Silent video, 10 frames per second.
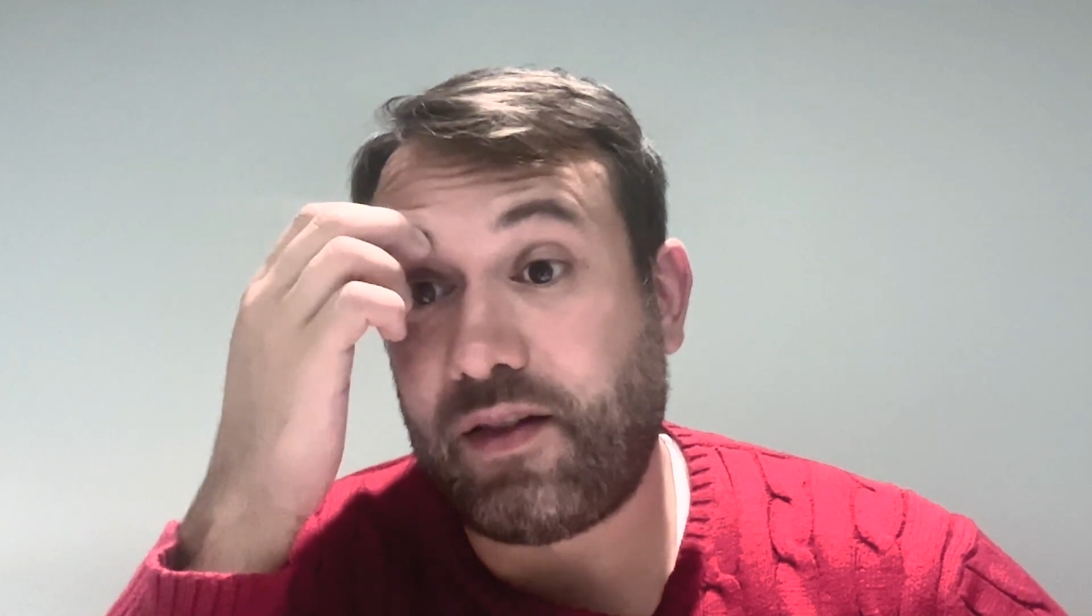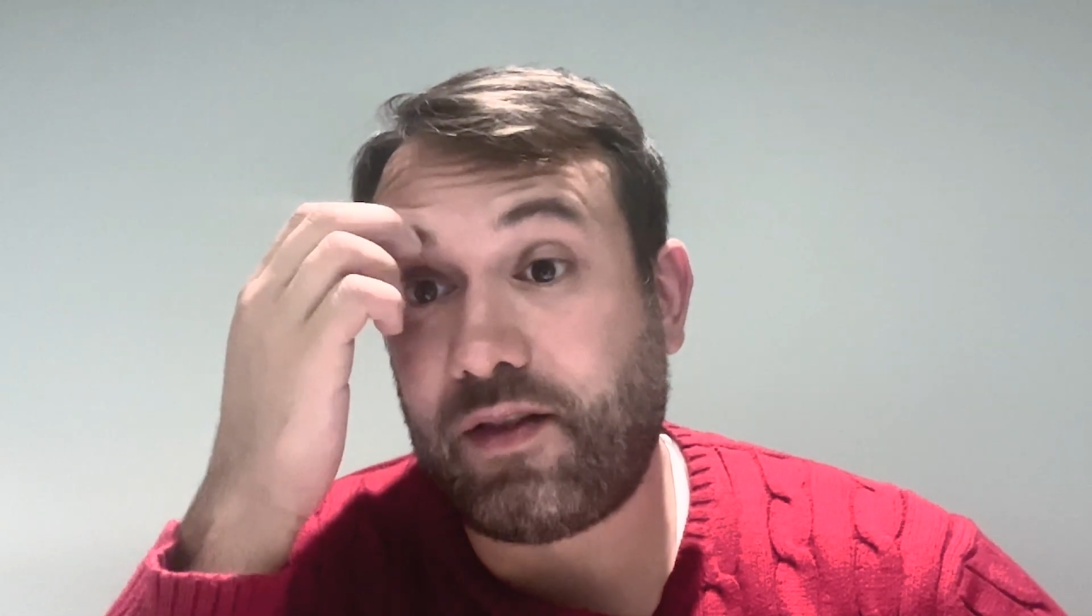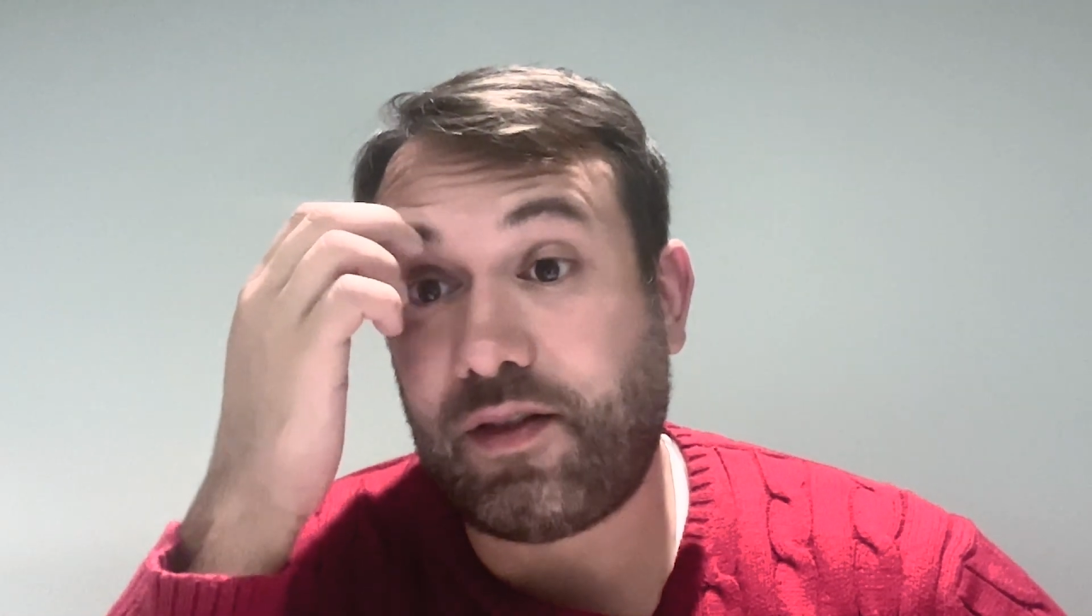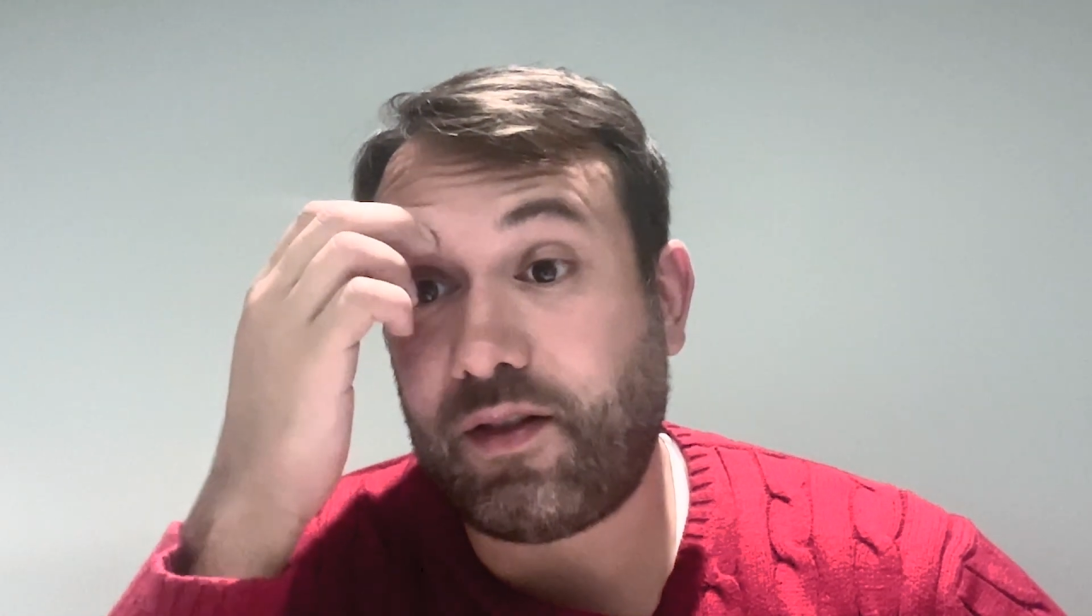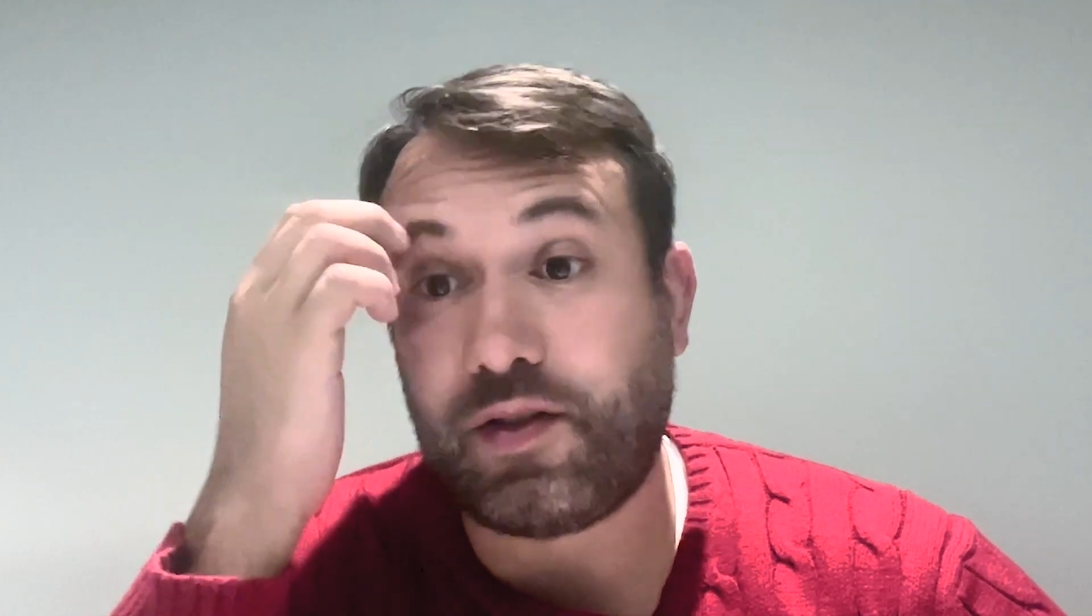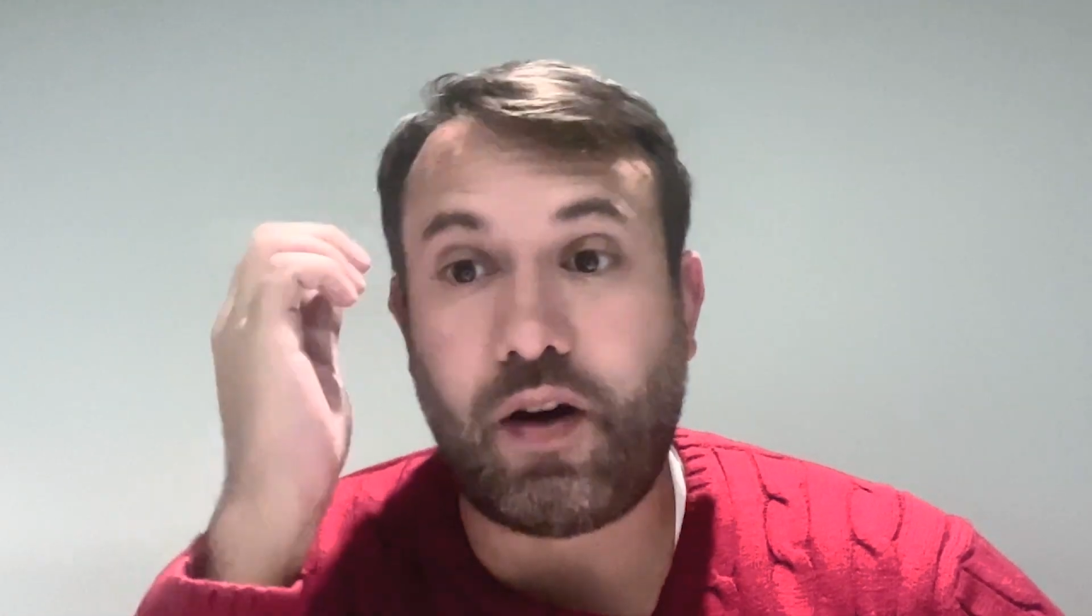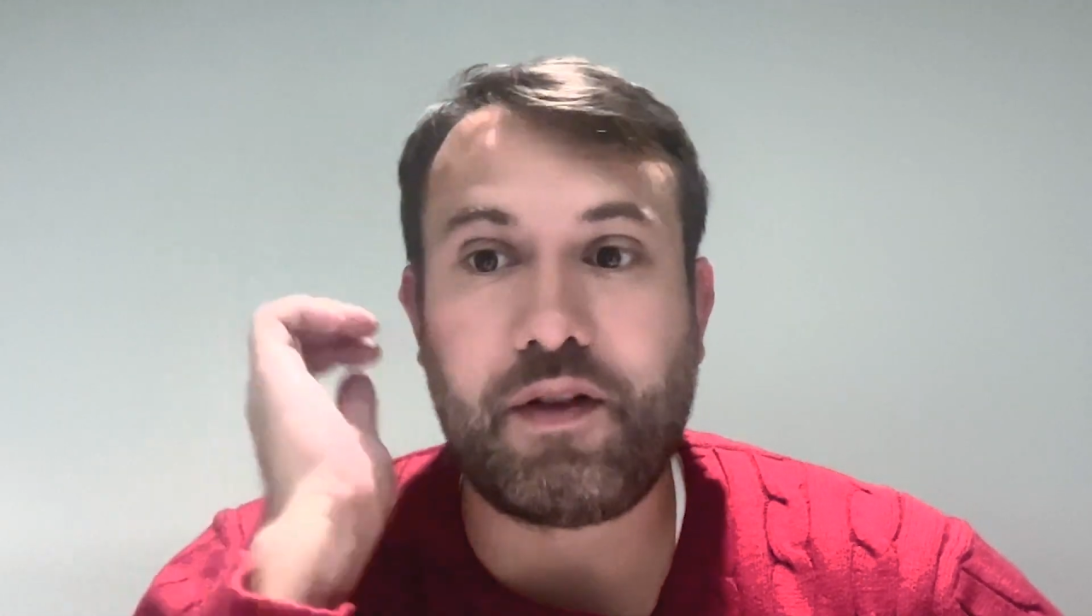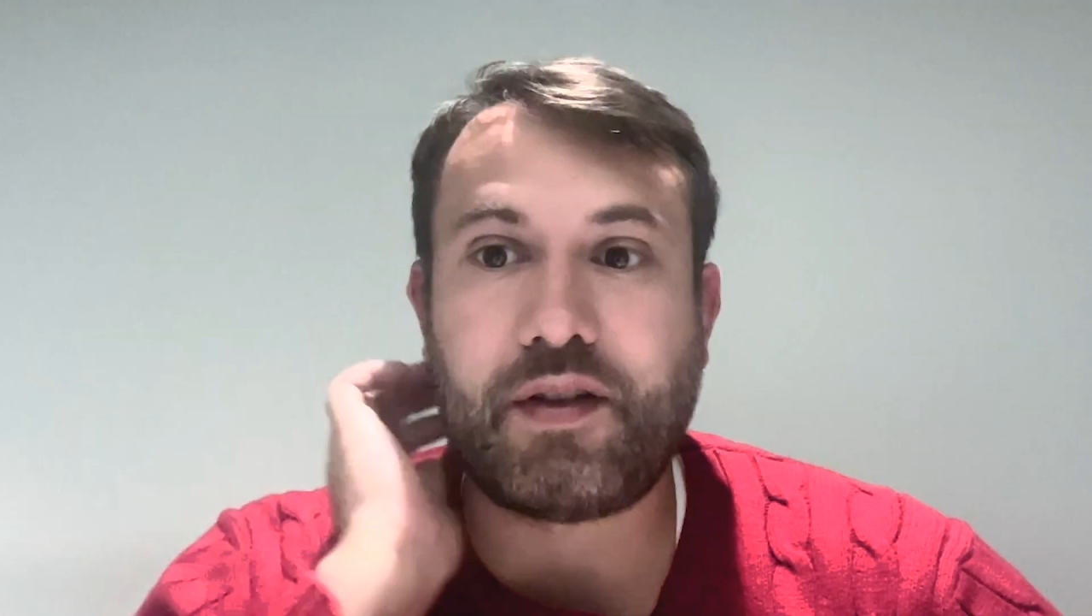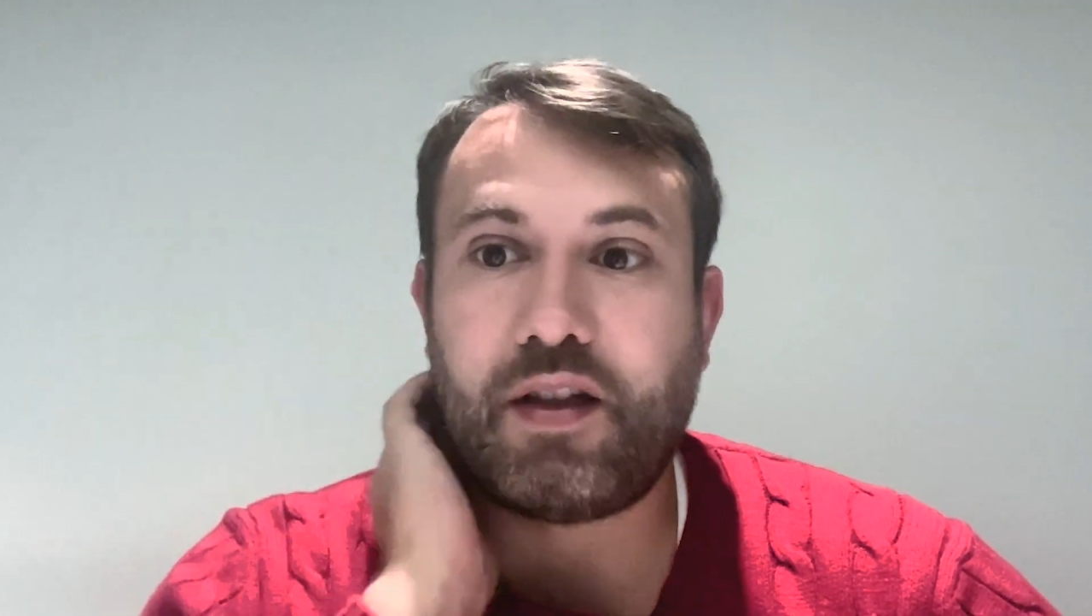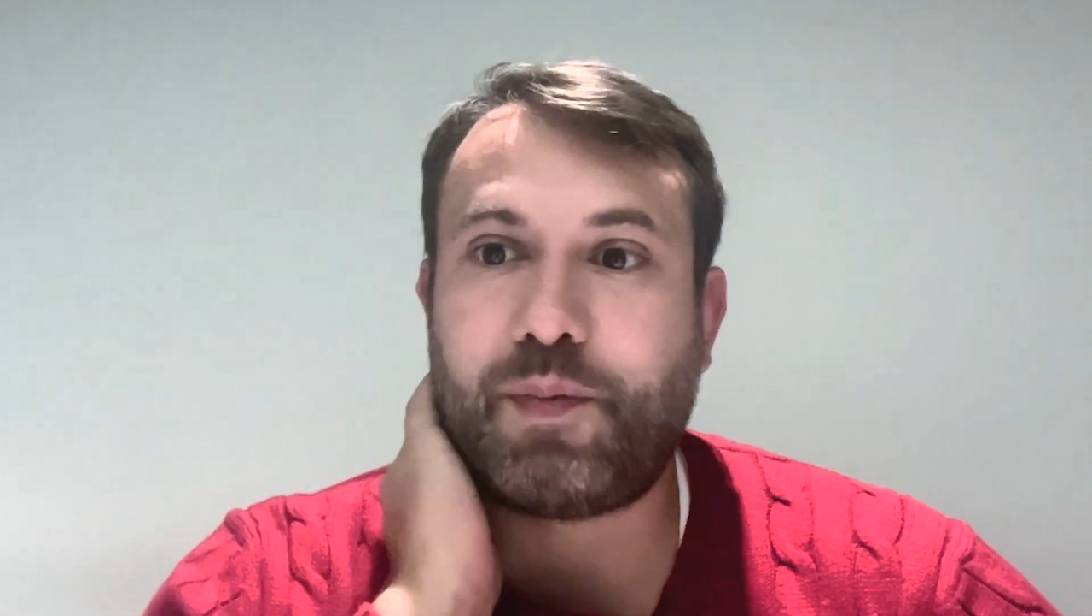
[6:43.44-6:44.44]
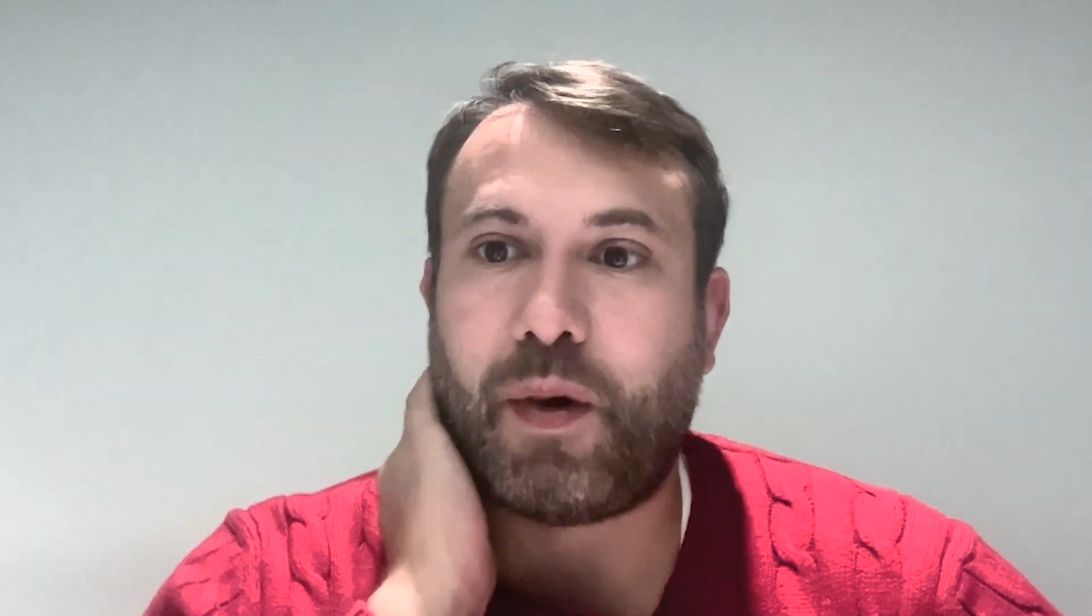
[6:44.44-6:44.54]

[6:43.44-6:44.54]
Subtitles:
services,